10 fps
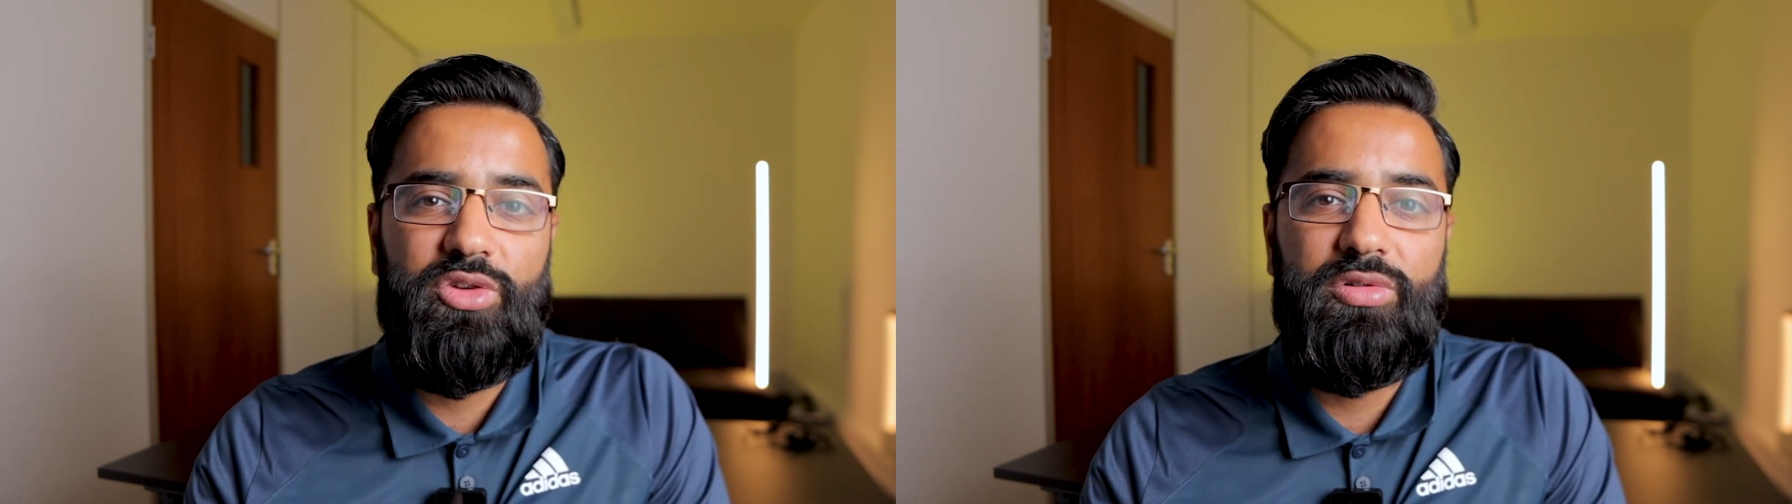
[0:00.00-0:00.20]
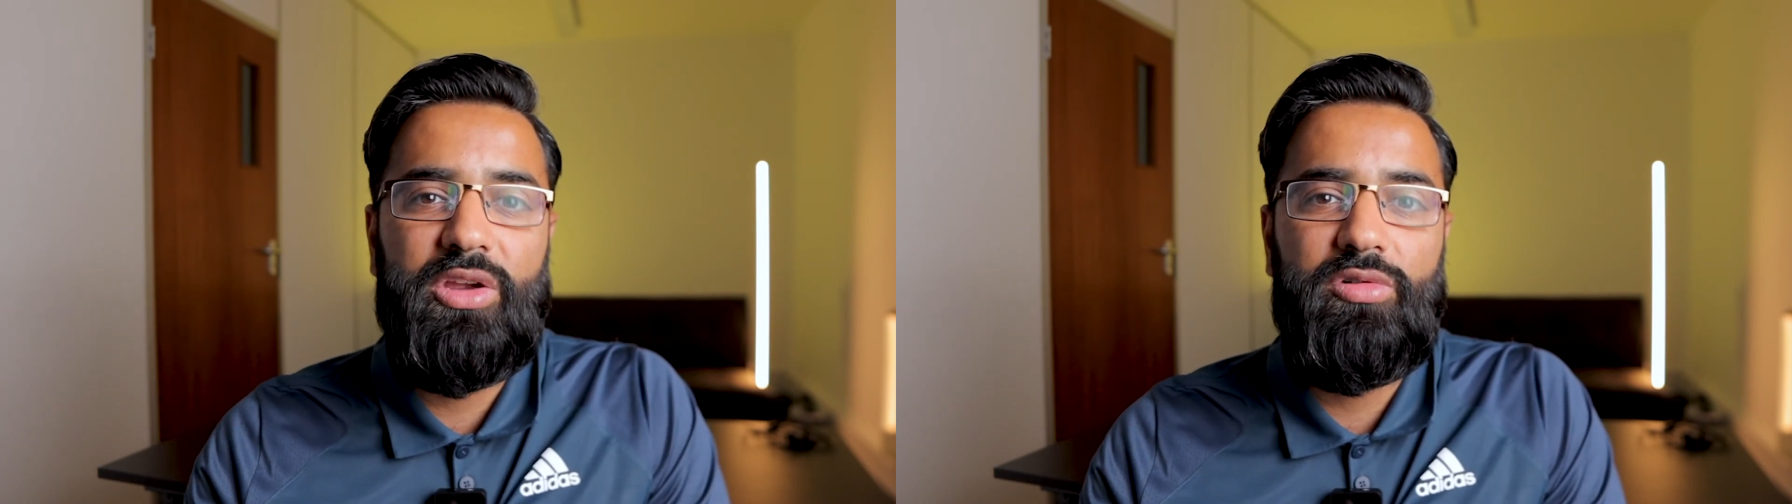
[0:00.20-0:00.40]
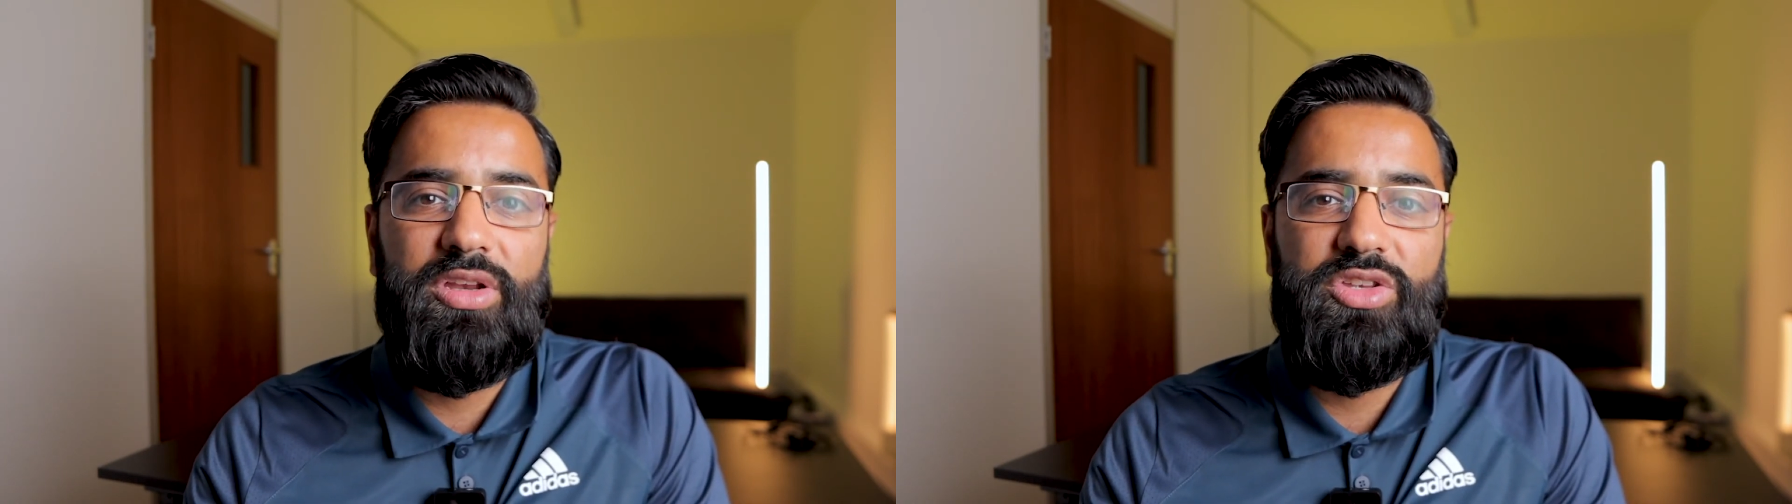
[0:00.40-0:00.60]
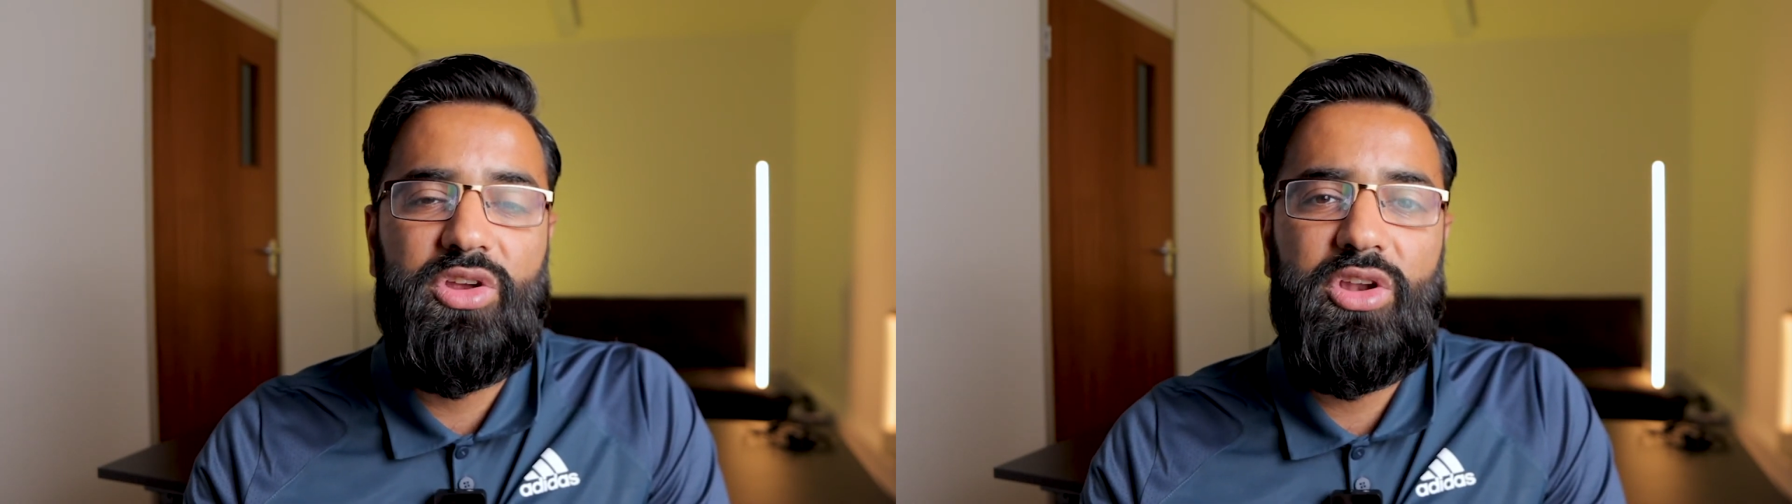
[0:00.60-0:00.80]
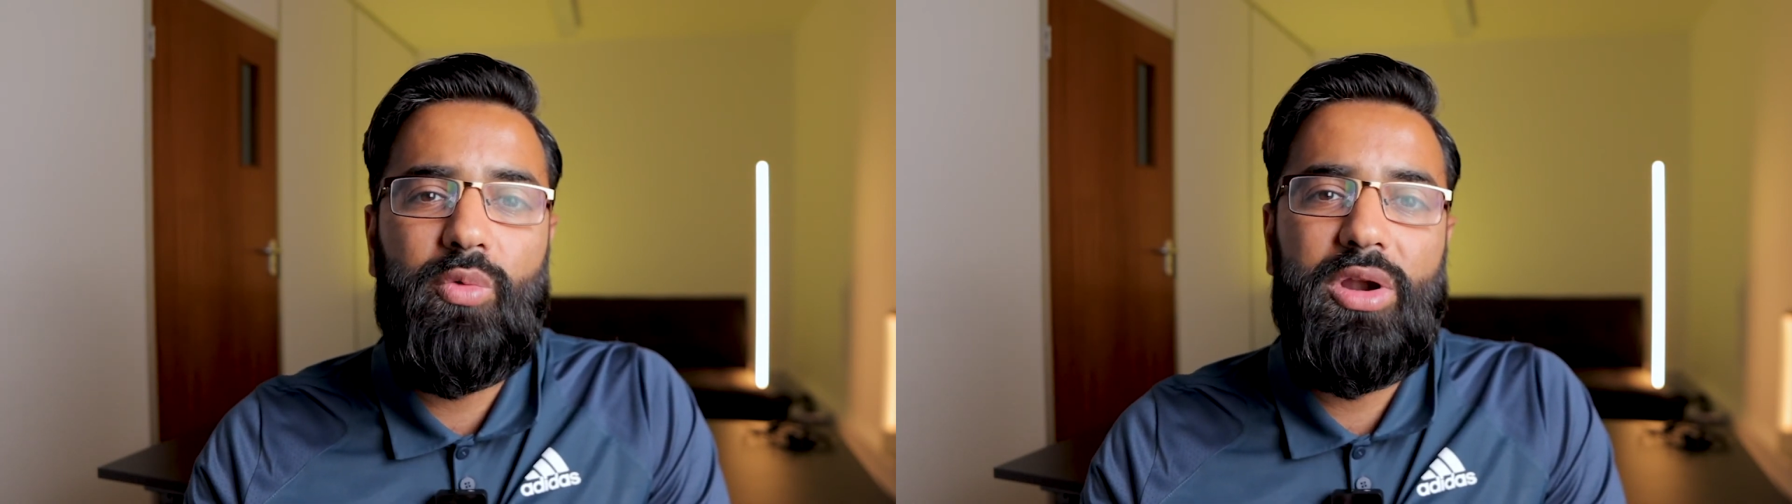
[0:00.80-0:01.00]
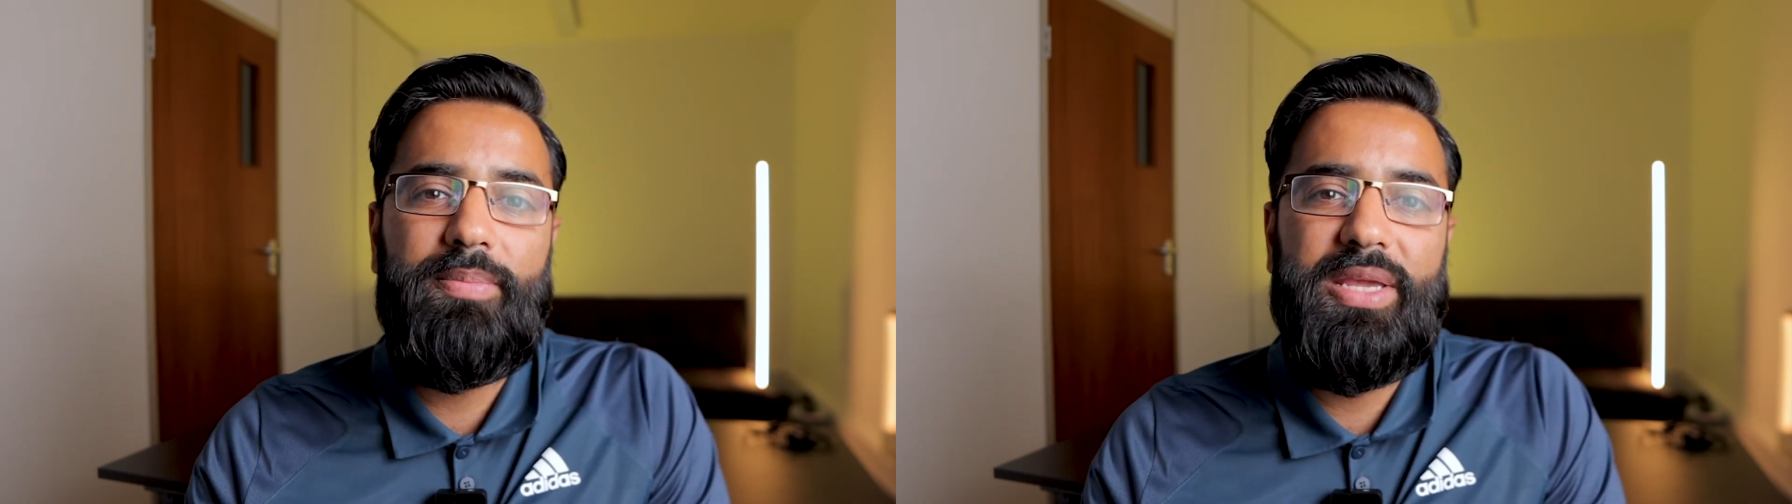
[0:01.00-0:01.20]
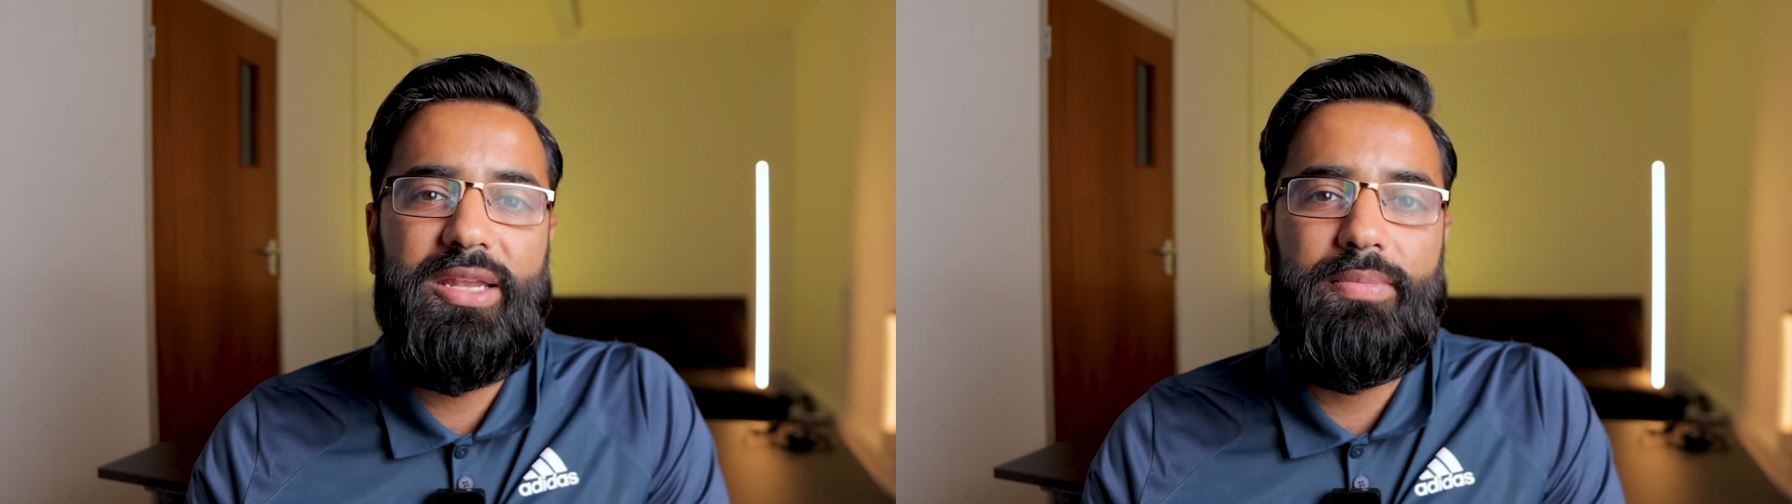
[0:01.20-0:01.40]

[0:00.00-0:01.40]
to increase. So you don't want to be in